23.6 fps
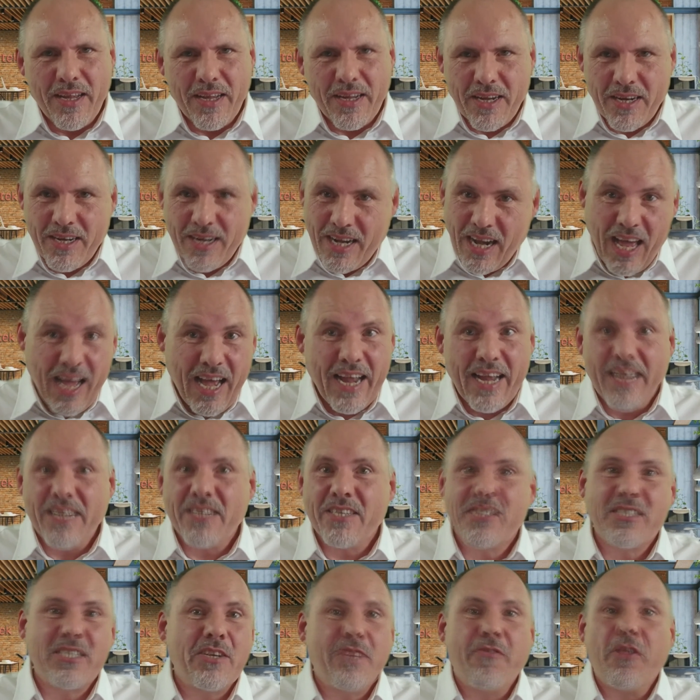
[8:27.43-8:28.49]

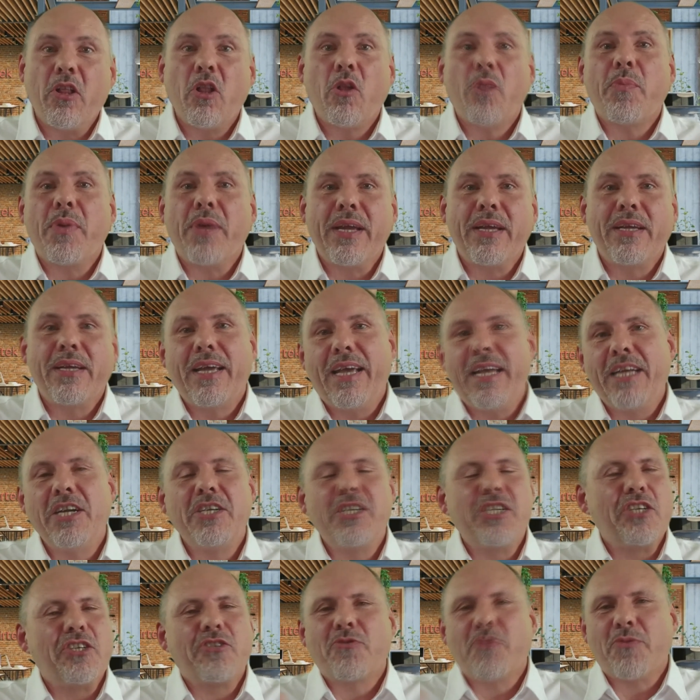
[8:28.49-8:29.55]
clients developing
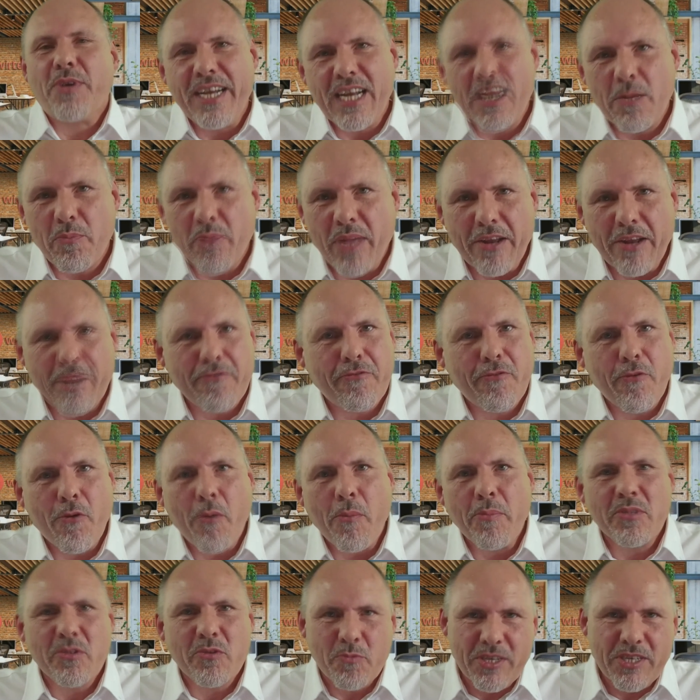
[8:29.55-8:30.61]
energy trading
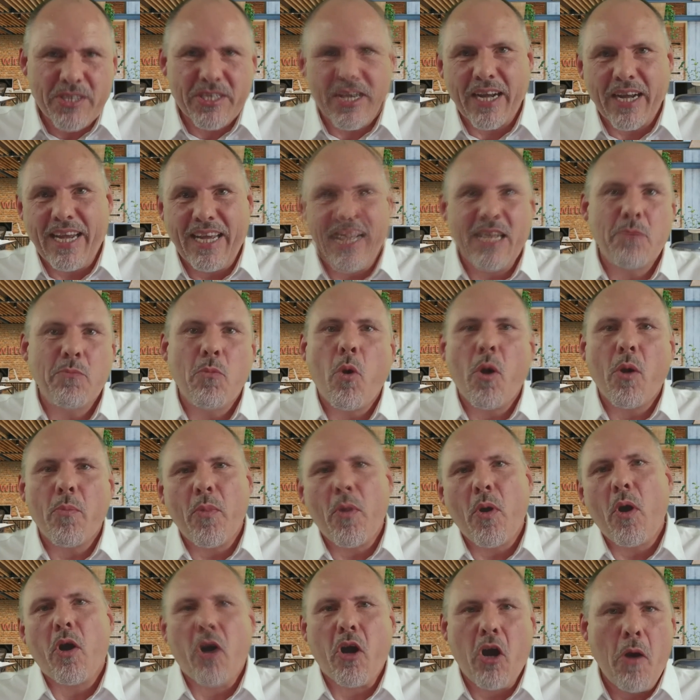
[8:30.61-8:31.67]
platforms, which are getting more and
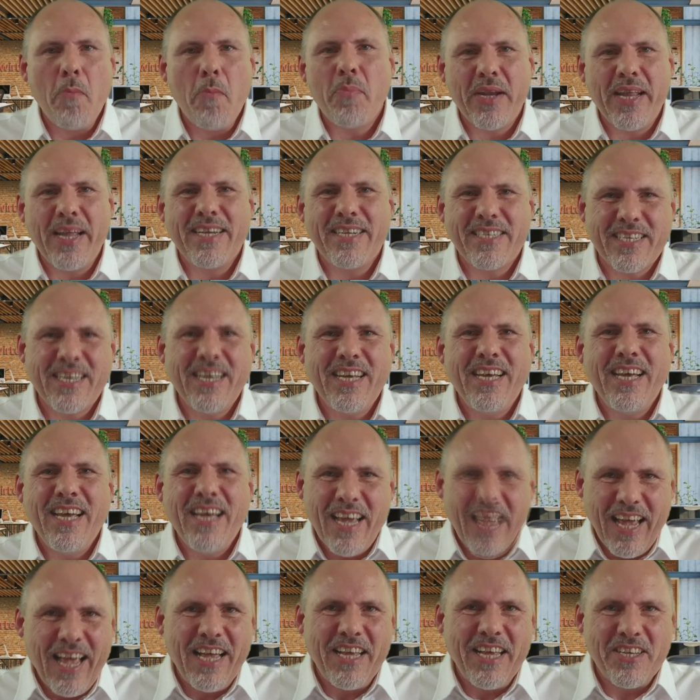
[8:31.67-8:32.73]
more complex
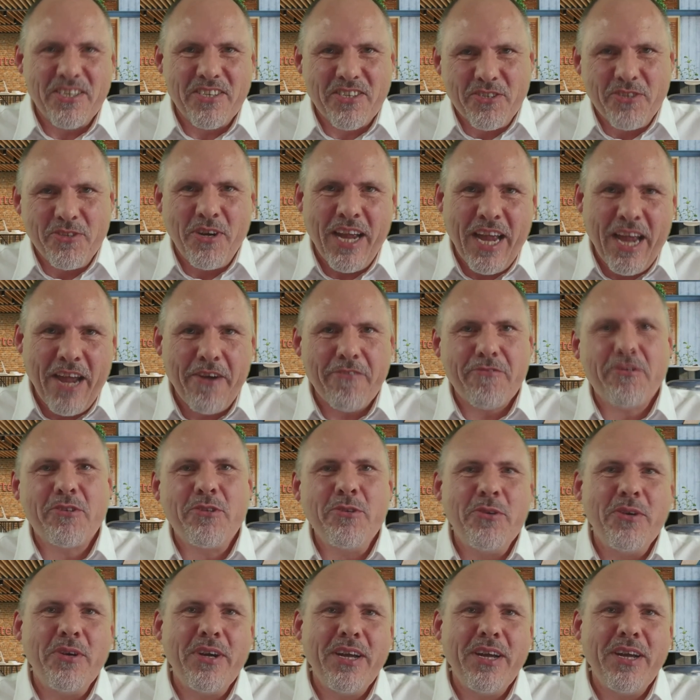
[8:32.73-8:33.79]
as you have
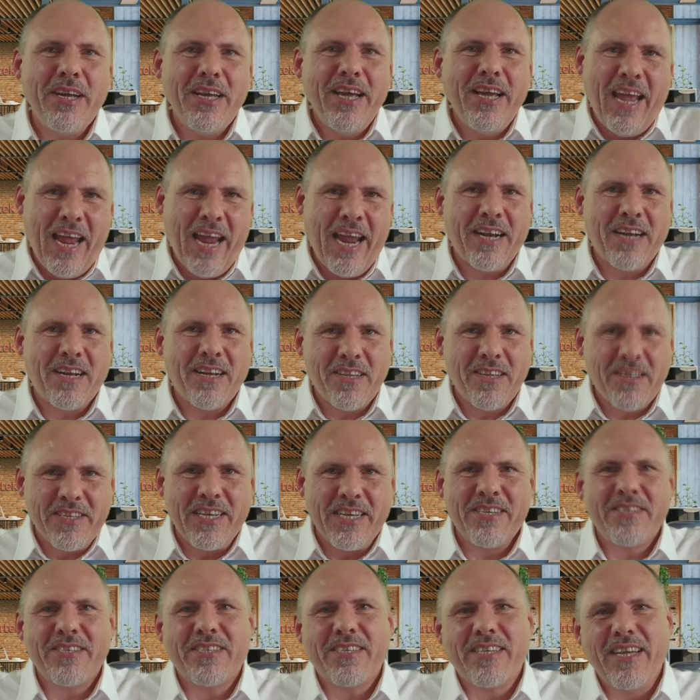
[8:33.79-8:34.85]
to handle
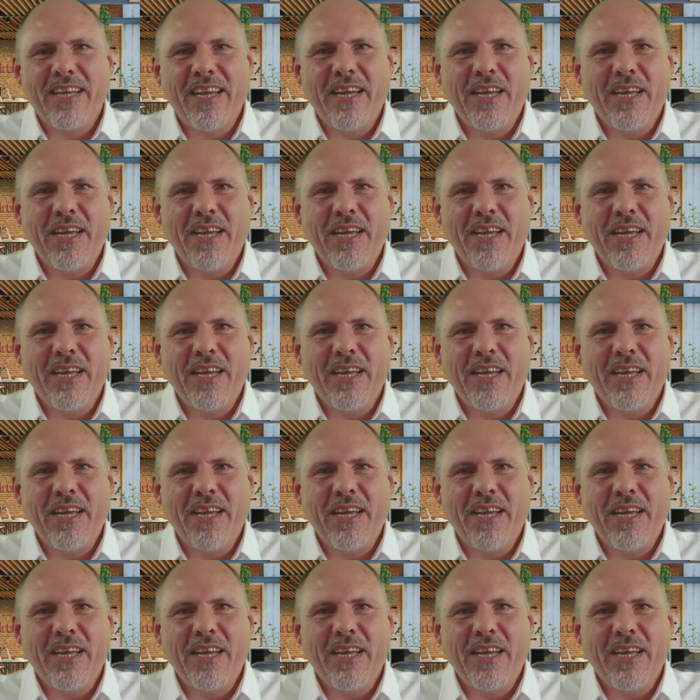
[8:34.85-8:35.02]
this